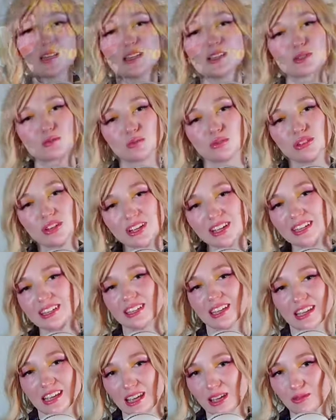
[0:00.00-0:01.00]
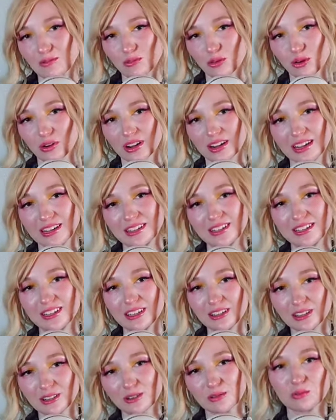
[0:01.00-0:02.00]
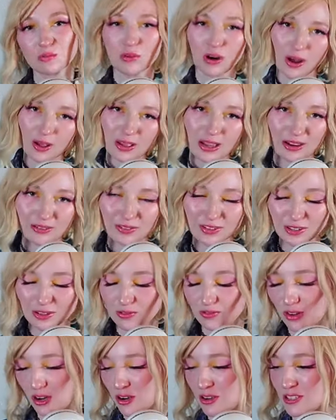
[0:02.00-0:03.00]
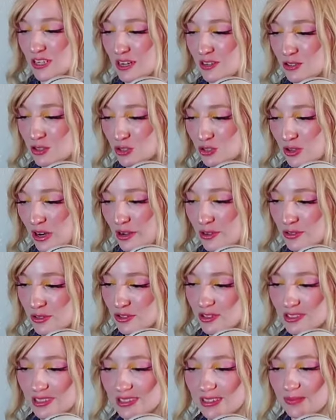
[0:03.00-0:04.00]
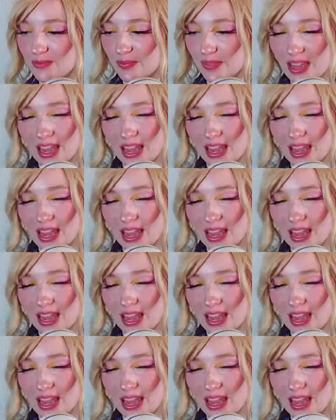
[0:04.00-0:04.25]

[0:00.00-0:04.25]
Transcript: he is playing the Game Boy while having the ferret down his trousers